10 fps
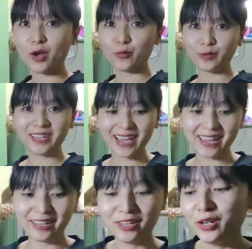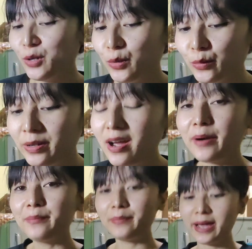Okay, we
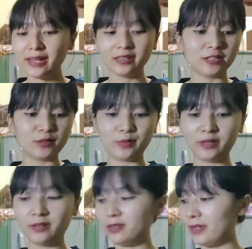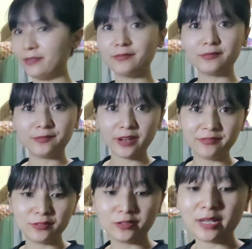are back. It's been like
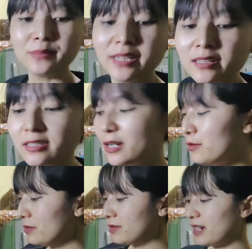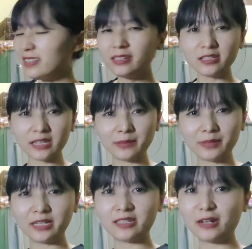5 to 10 minutes now. I think it's 10
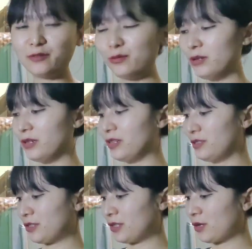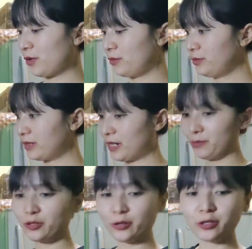minutes now. So
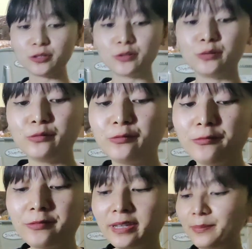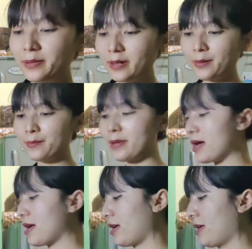I'm going to flip
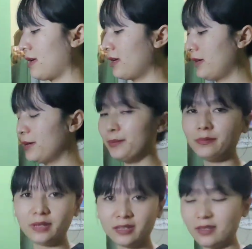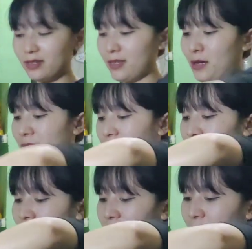my meat
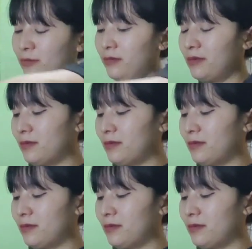upside down.